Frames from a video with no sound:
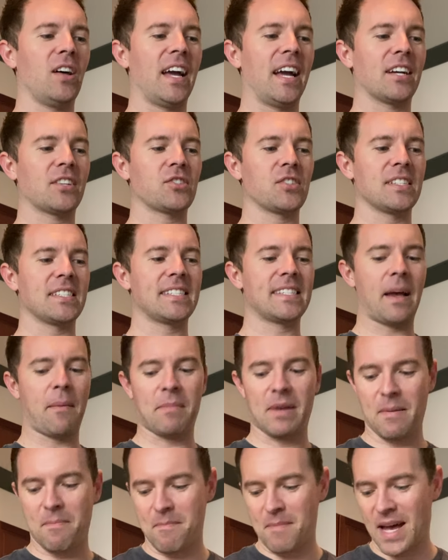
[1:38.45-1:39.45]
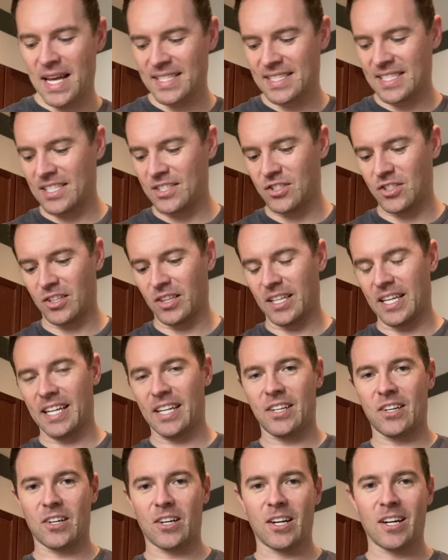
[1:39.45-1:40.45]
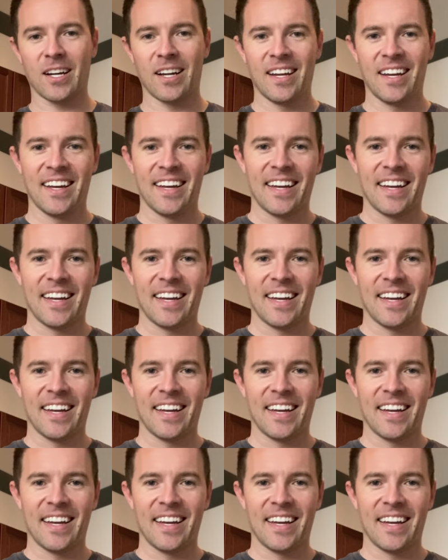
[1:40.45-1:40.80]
actually sent me a message later